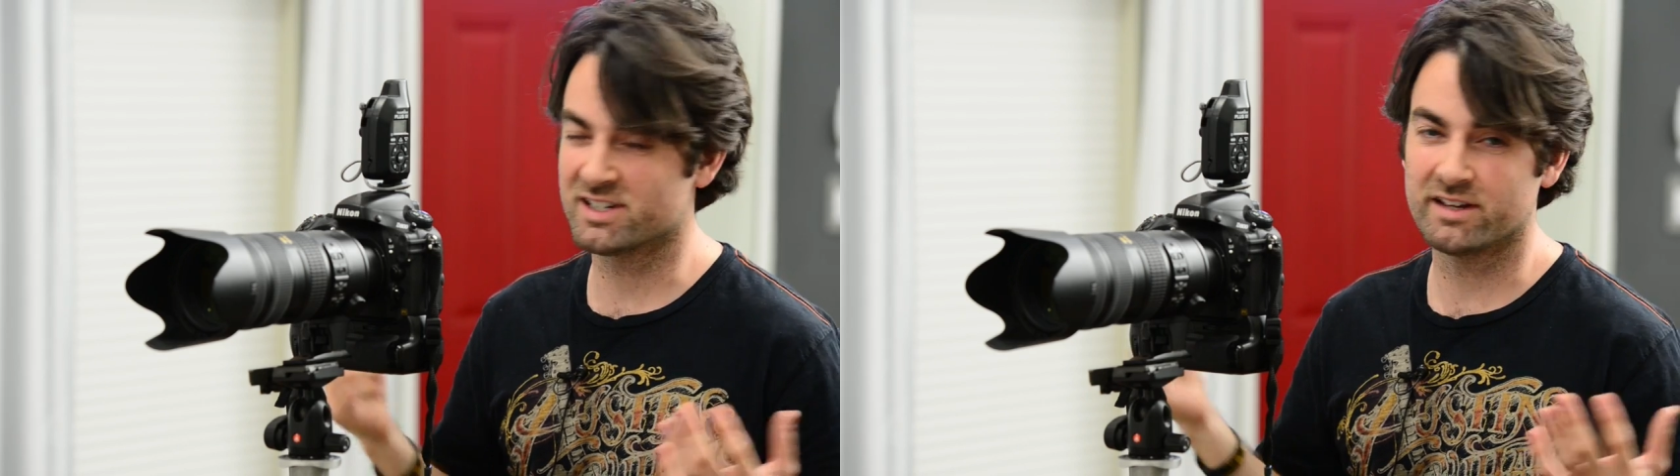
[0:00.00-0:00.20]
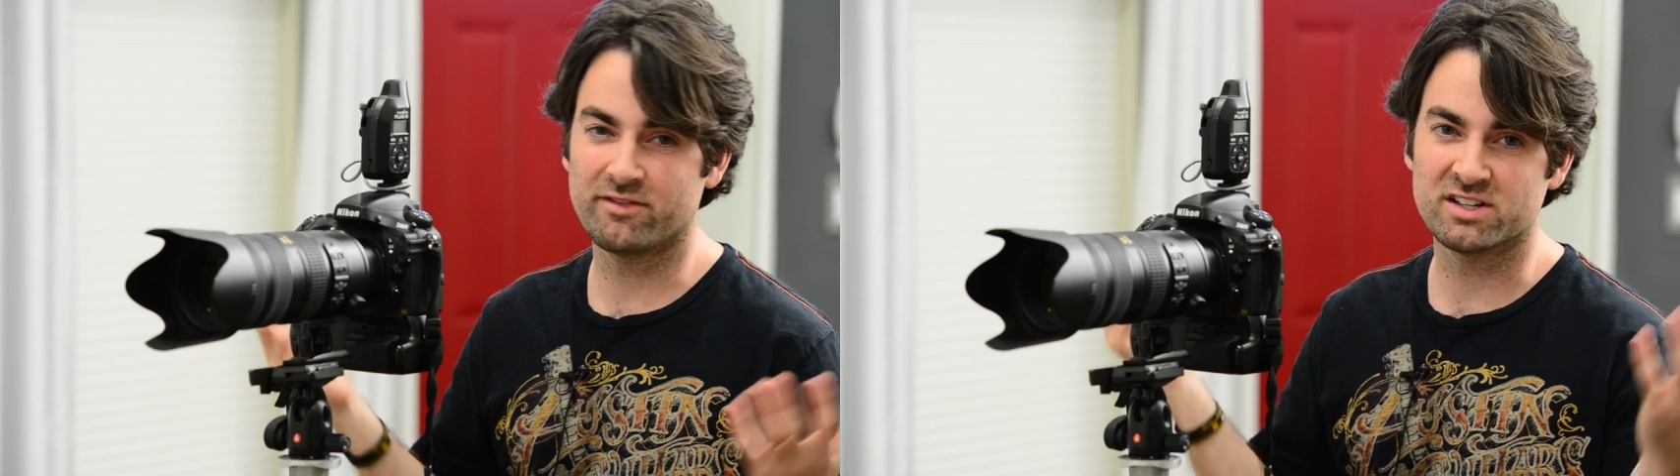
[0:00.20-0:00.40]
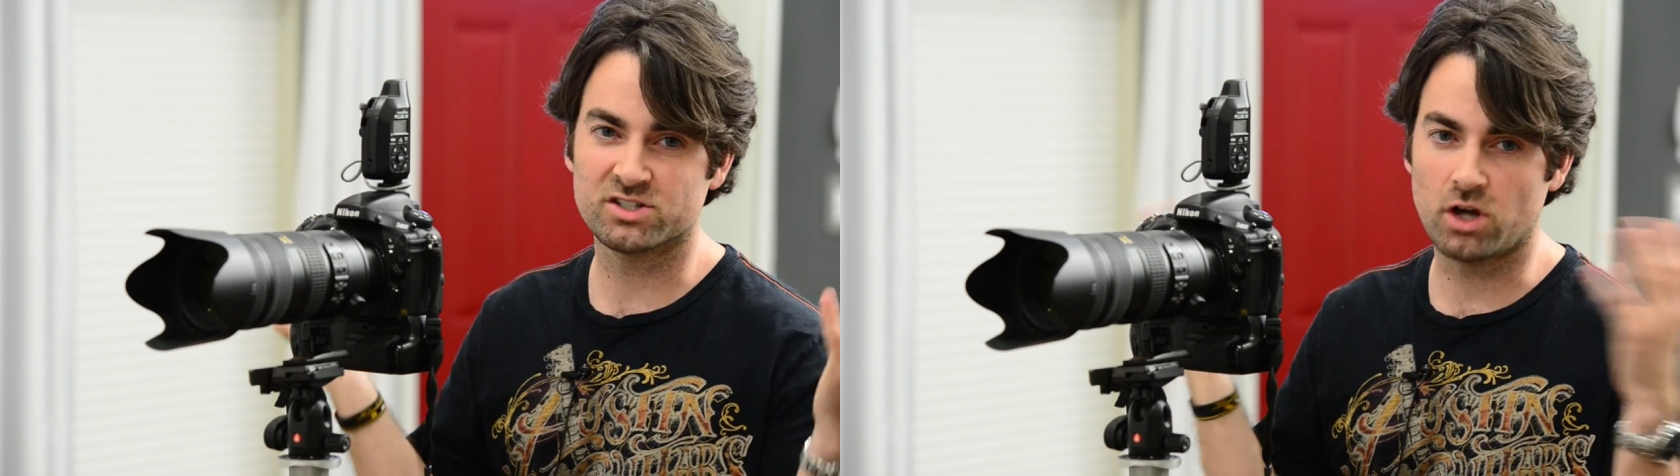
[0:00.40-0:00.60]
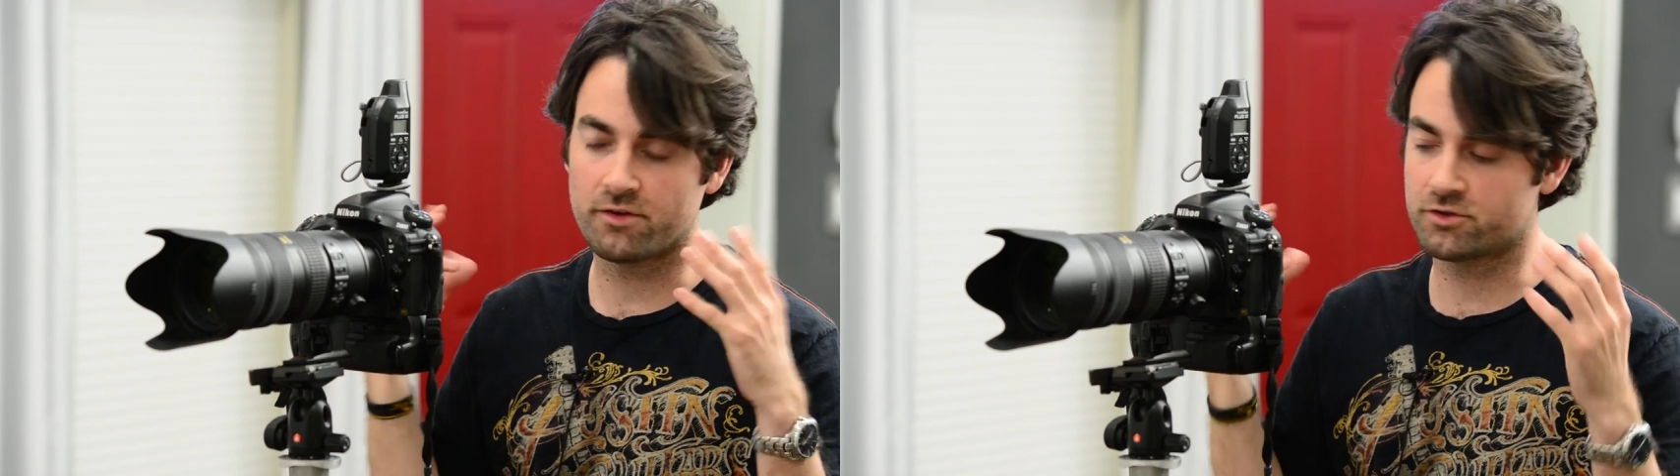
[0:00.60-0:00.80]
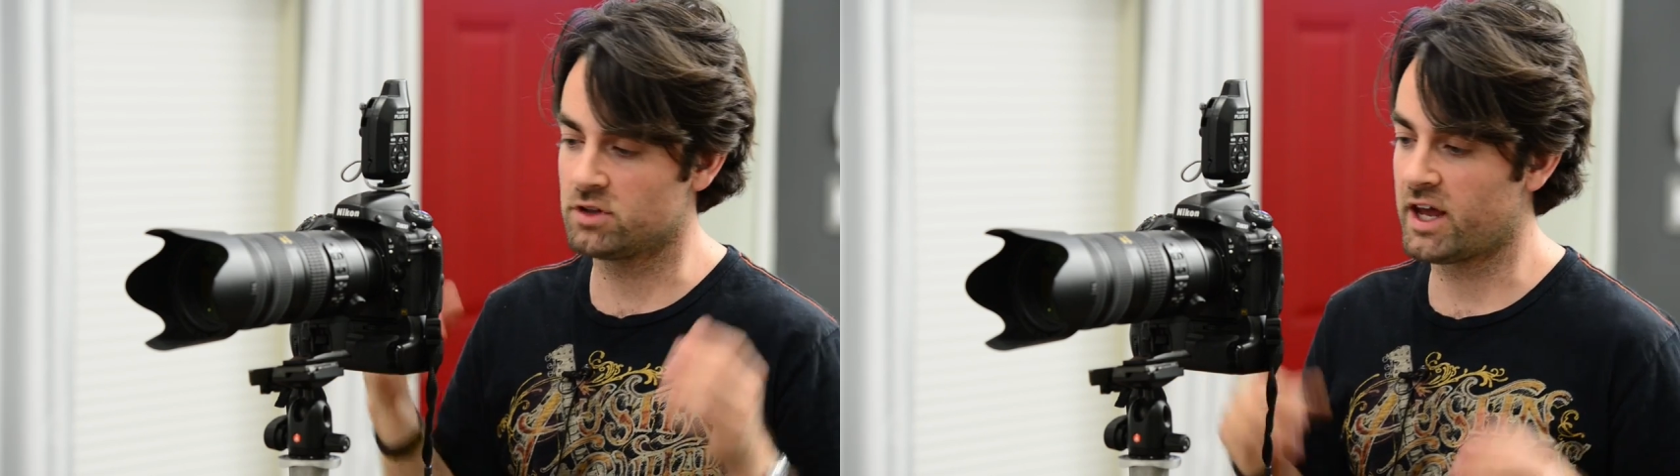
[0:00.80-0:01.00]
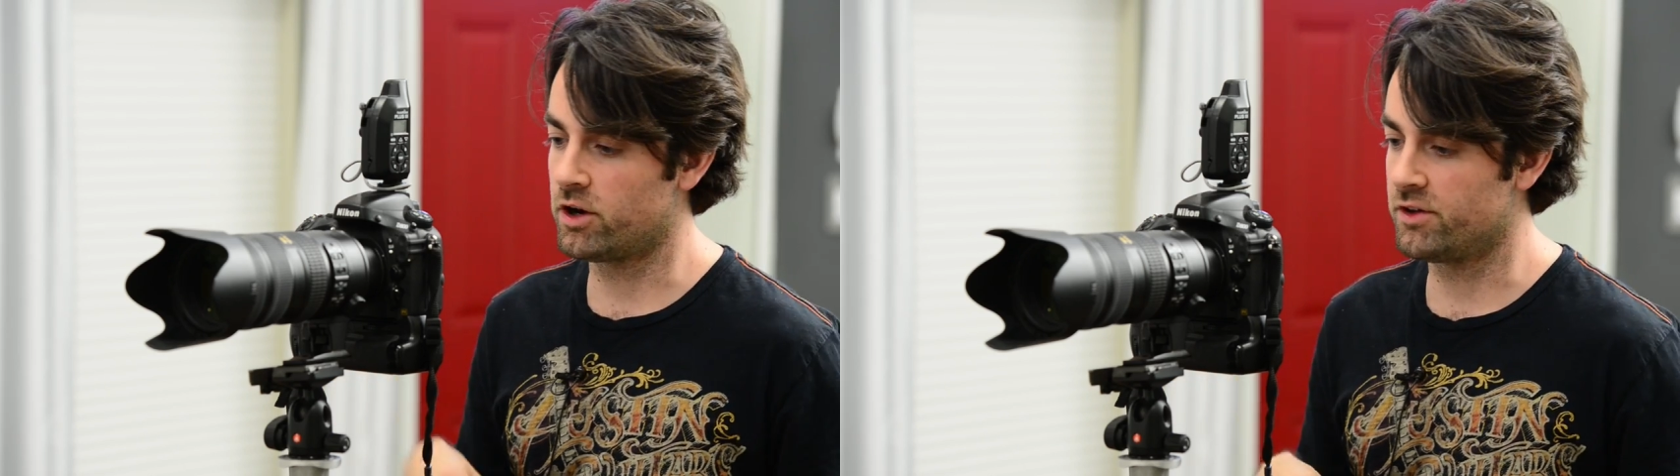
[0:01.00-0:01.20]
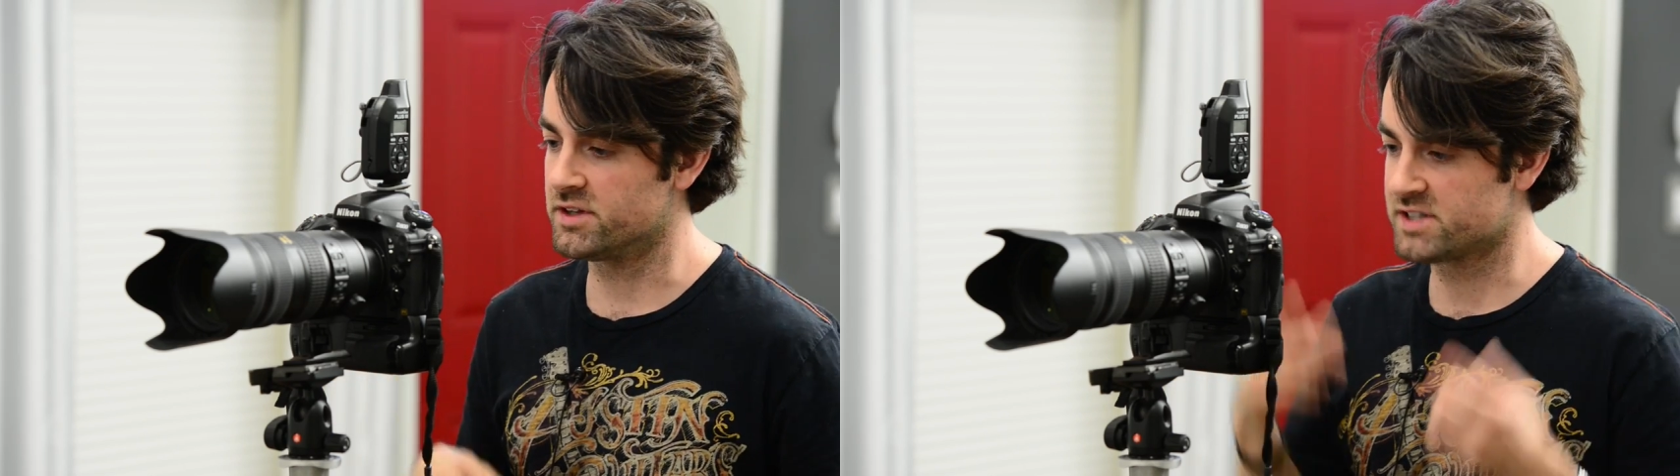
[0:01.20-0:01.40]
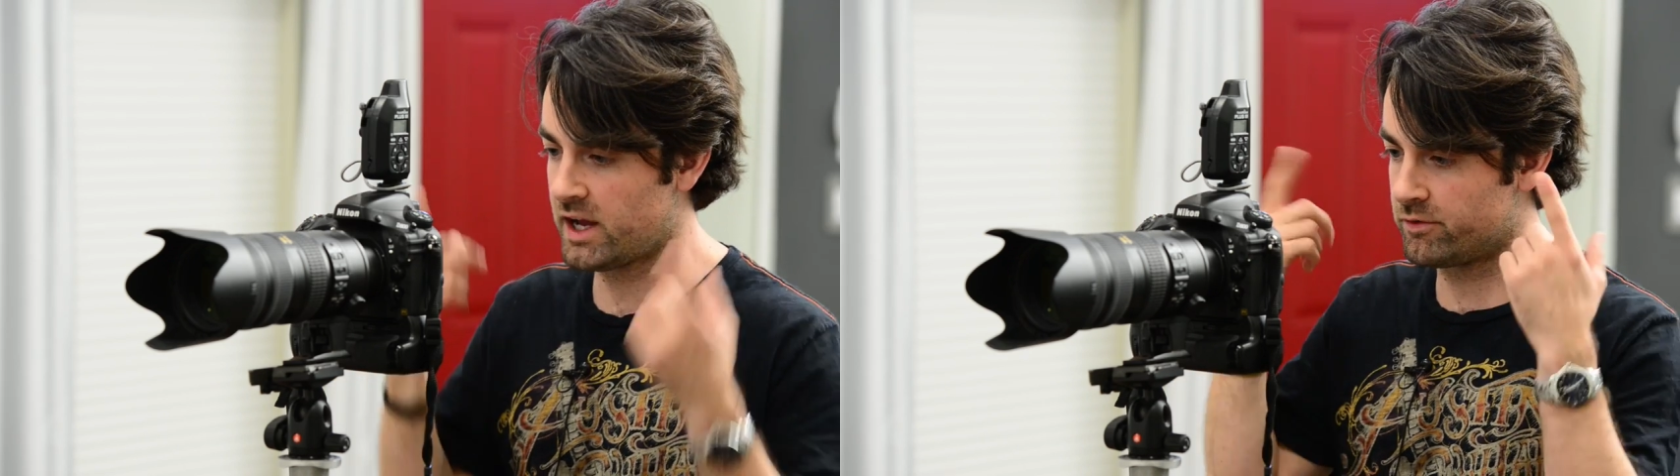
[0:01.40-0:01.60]
to give a softer light on
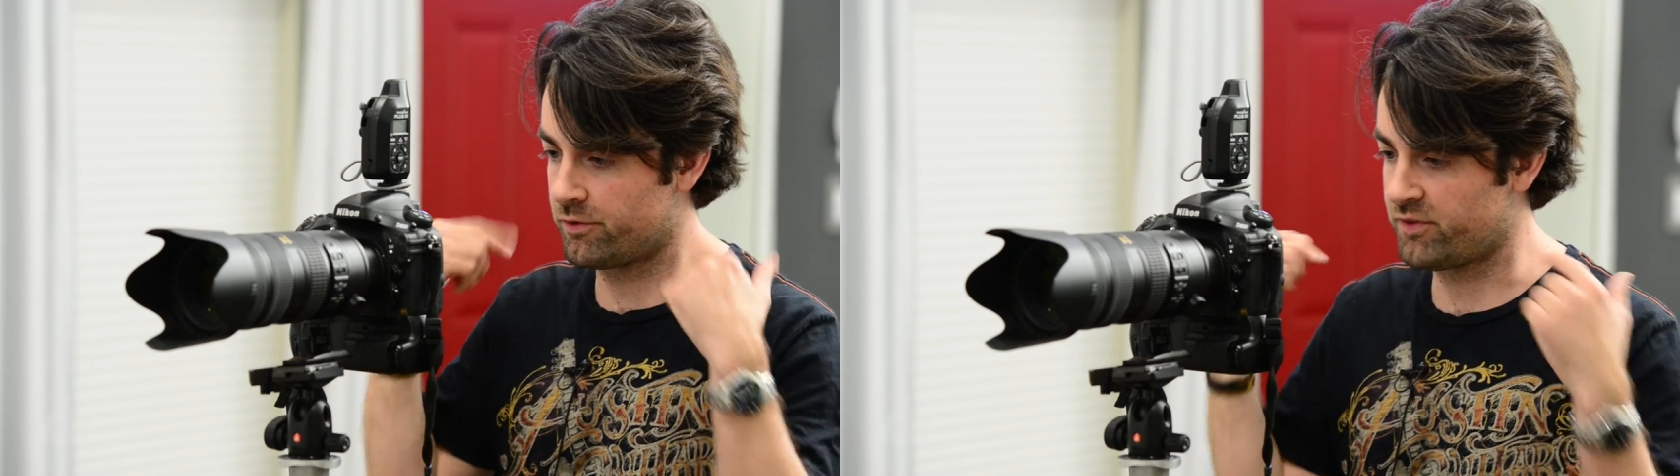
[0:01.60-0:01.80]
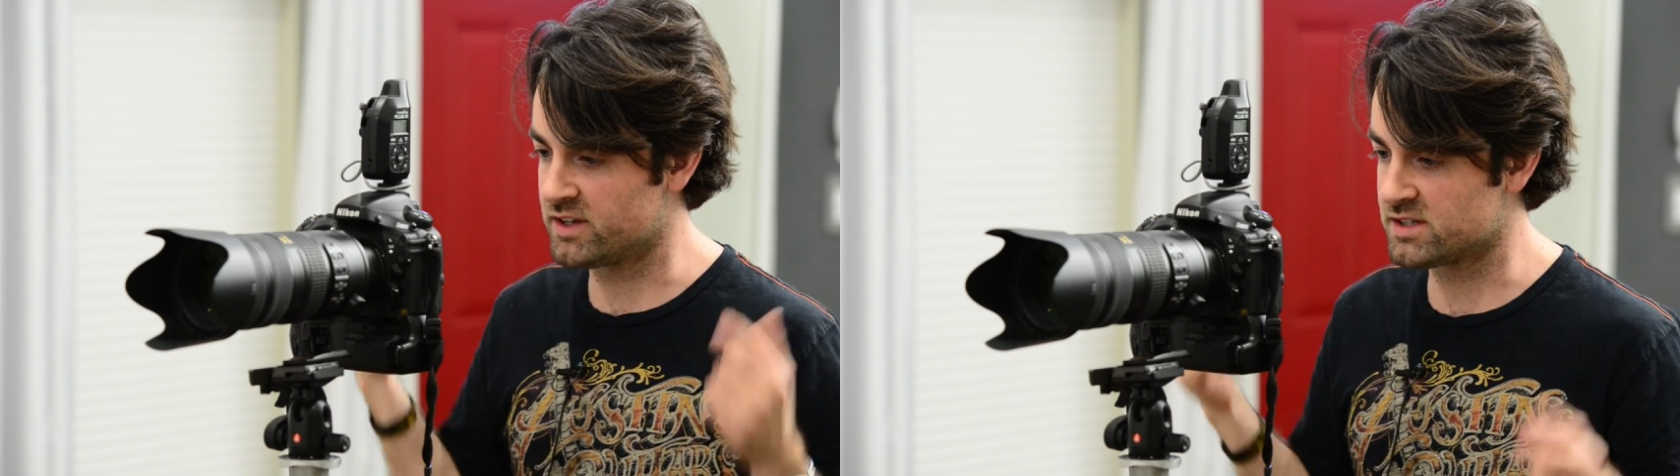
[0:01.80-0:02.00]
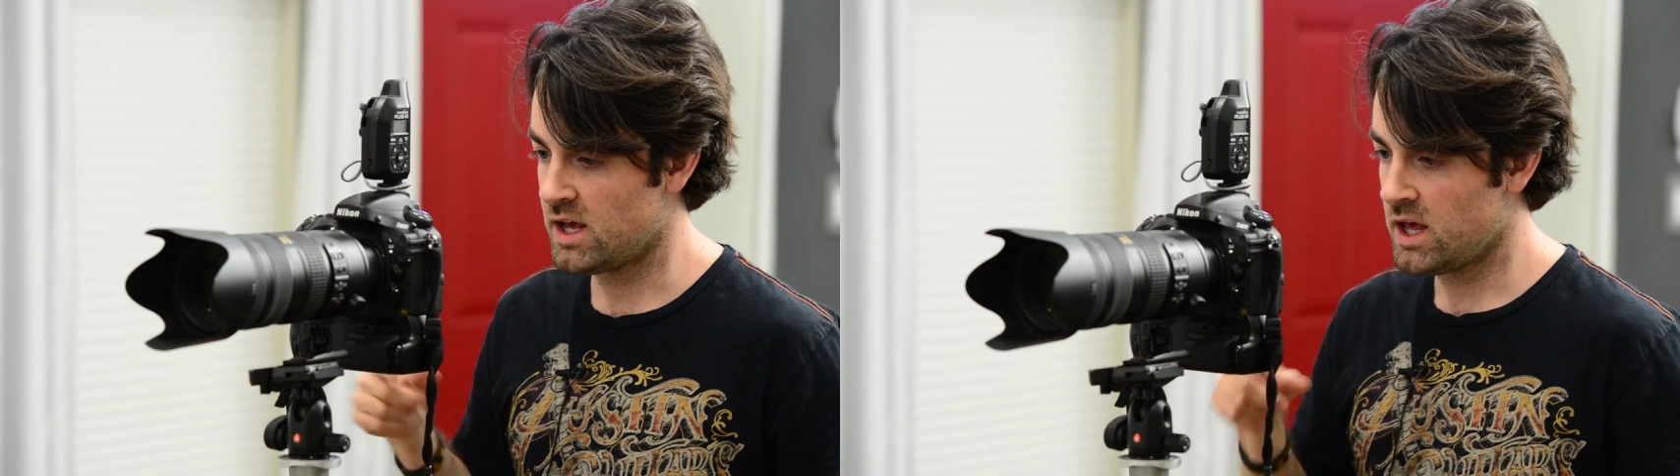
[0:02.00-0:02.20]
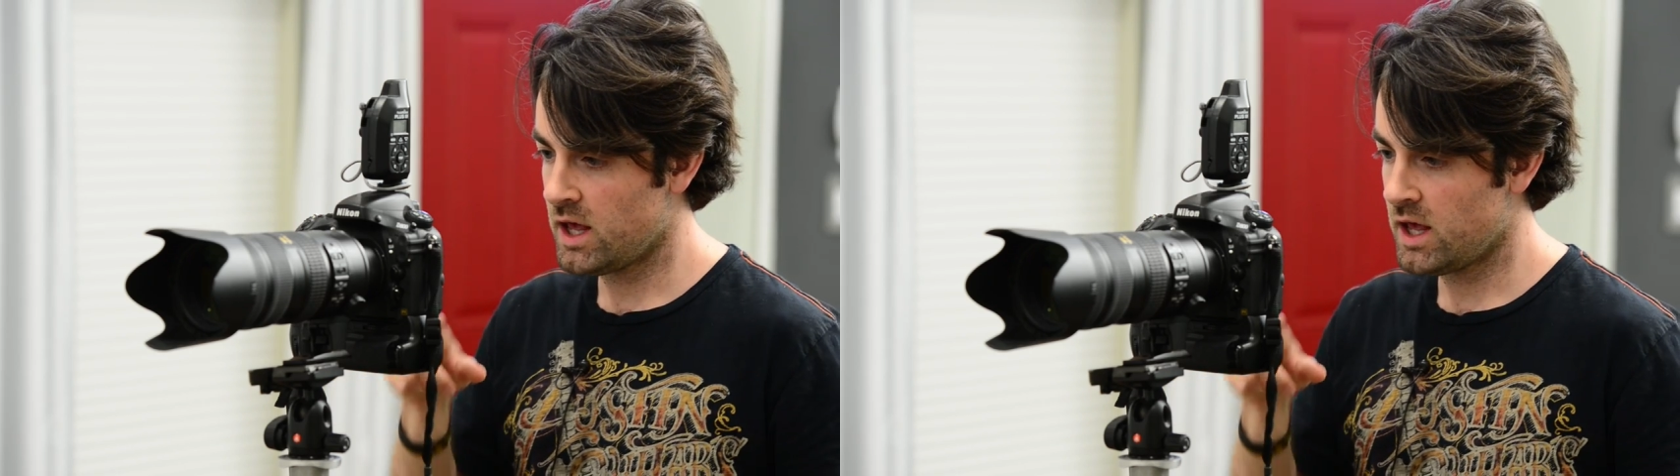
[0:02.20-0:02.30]
the side of her face.